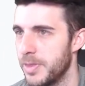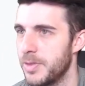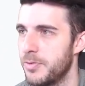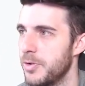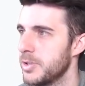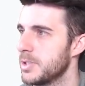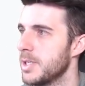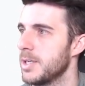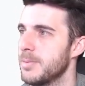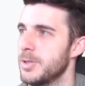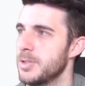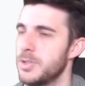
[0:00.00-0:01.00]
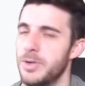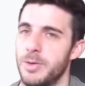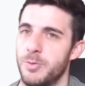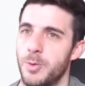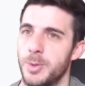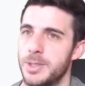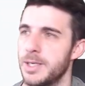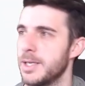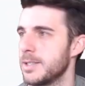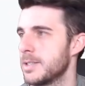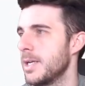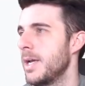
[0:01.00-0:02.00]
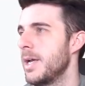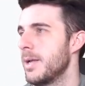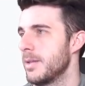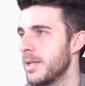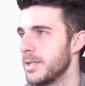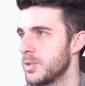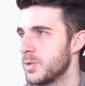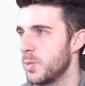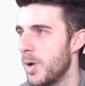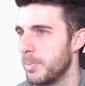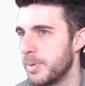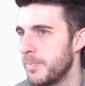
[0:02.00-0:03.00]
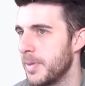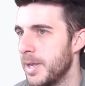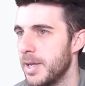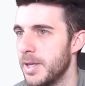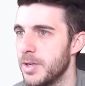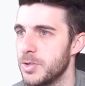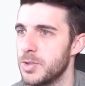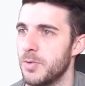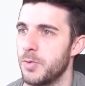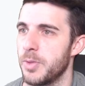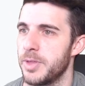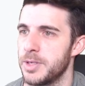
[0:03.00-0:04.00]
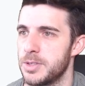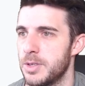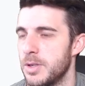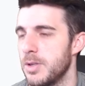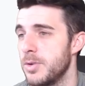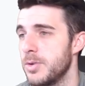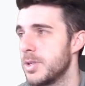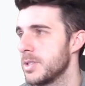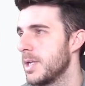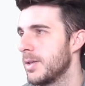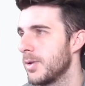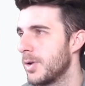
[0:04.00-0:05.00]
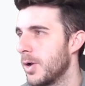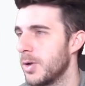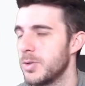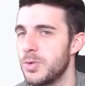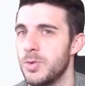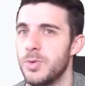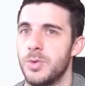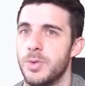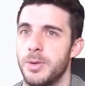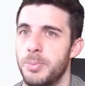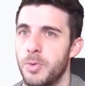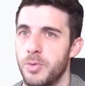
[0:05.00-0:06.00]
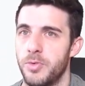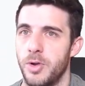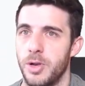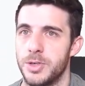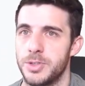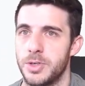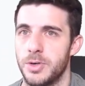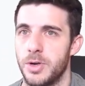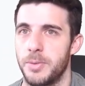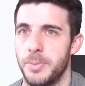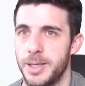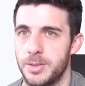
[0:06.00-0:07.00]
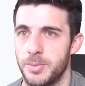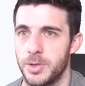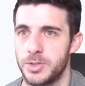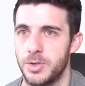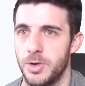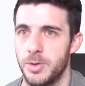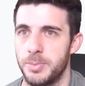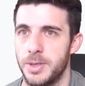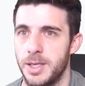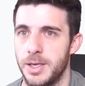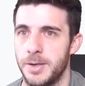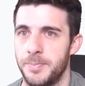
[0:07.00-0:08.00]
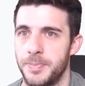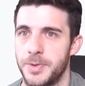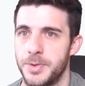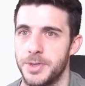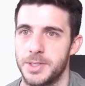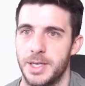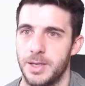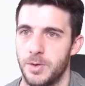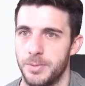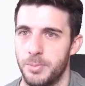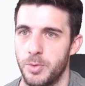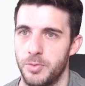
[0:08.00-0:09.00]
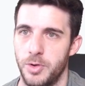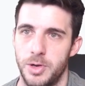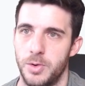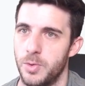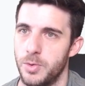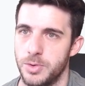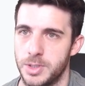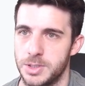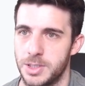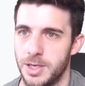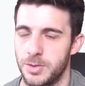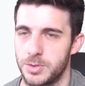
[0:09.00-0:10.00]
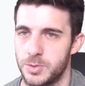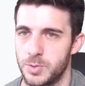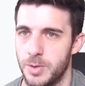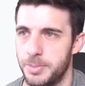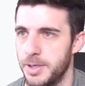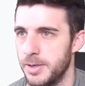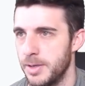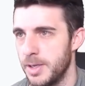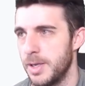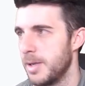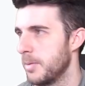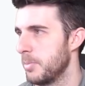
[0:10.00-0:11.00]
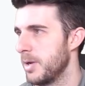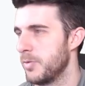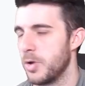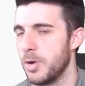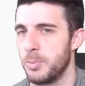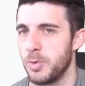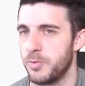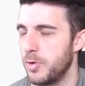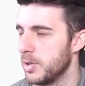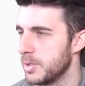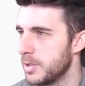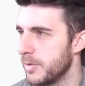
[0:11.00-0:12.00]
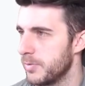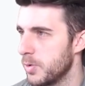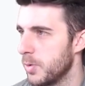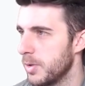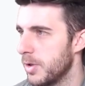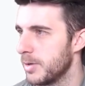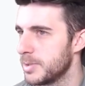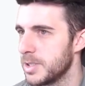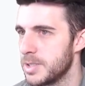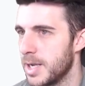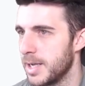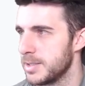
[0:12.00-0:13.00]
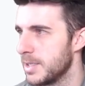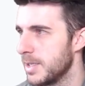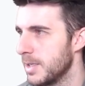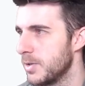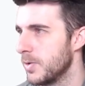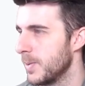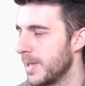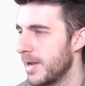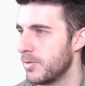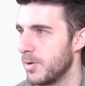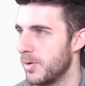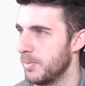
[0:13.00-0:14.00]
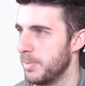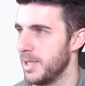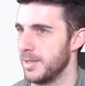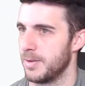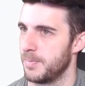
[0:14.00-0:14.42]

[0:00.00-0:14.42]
The first thing and the most straightforward thing is their swap. So for this, you just need to go to the portfolio. So on Metamask, you open here, you just click on portfolio, or you can just click on swap here. But if you go in portfolio, it'll give you all the options nicely that you'll have to complete.